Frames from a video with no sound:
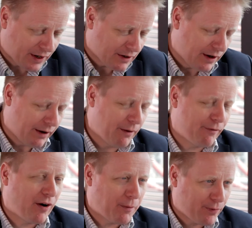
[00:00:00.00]
a
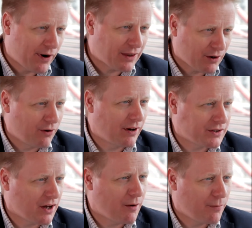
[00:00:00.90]
very practical
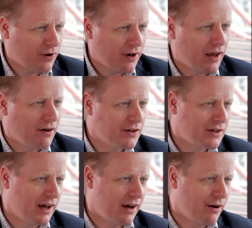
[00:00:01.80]
example here is
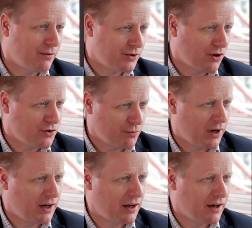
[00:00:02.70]
how social
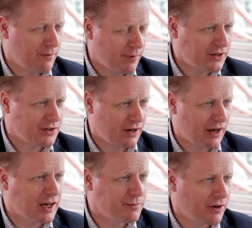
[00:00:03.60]
media and patient
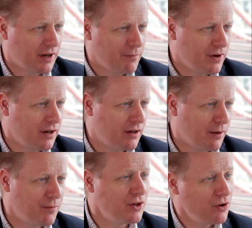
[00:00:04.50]
engagement can
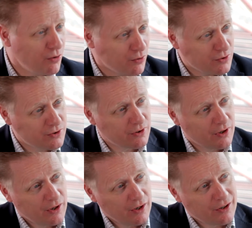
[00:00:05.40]
be used
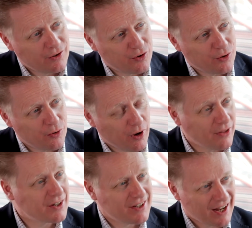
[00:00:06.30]
to
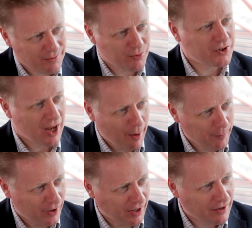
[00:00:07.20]
understand what's
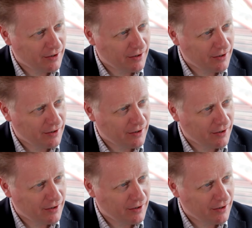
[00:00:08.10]
happening